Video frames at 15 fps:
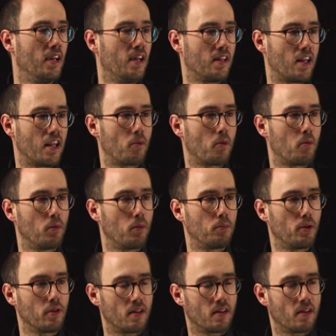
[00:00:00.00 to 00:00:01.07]
that we will
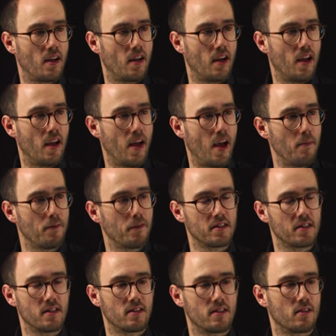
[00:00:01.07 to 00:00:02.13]
put an
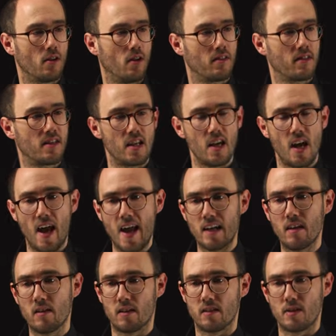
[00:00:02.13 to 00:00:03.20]
emphasis on the
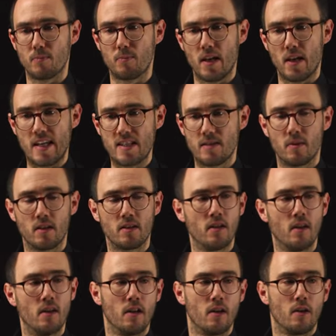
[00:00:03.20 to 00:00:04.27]
angular displacement
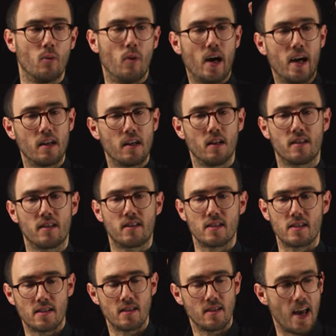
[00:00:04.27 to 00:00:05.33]
while
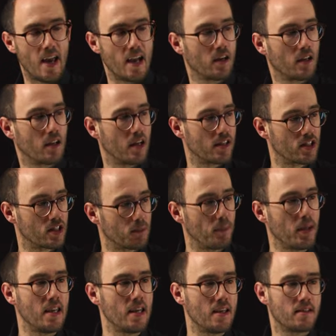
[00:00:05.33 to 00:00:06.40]
the angular
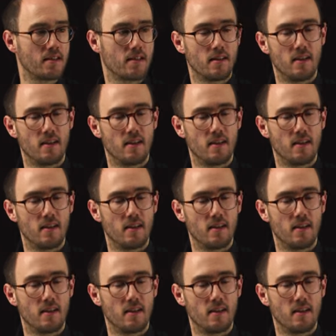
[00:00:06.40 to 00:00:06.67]
speed,